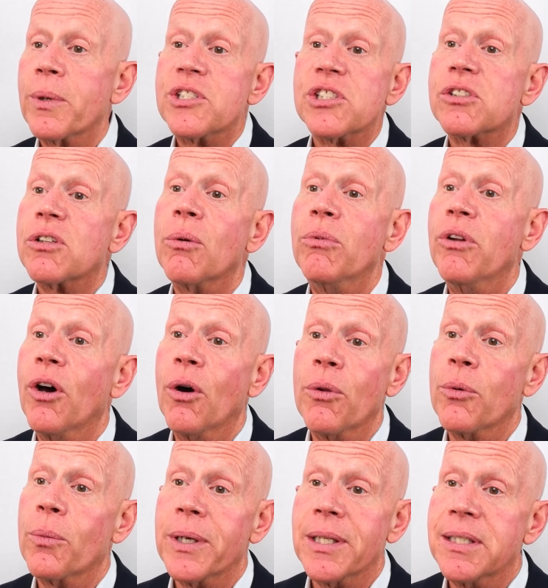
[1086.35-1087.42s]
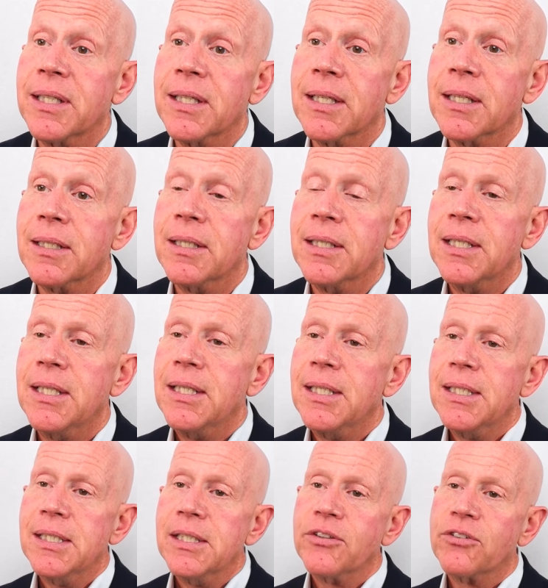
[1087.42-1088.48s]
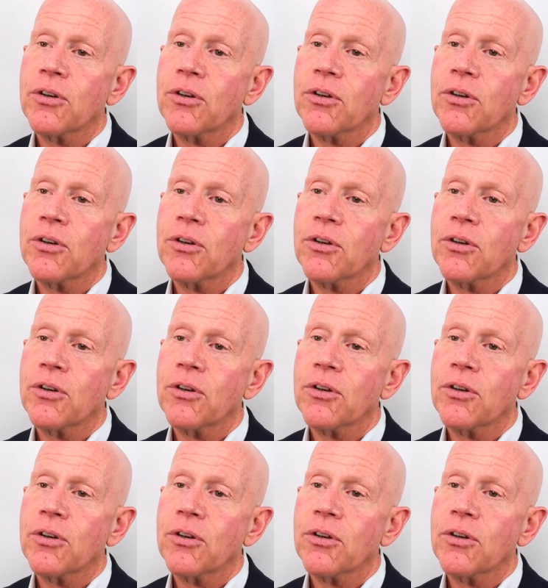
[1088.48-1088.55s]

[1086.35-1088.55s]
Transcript: We just don't know that we did.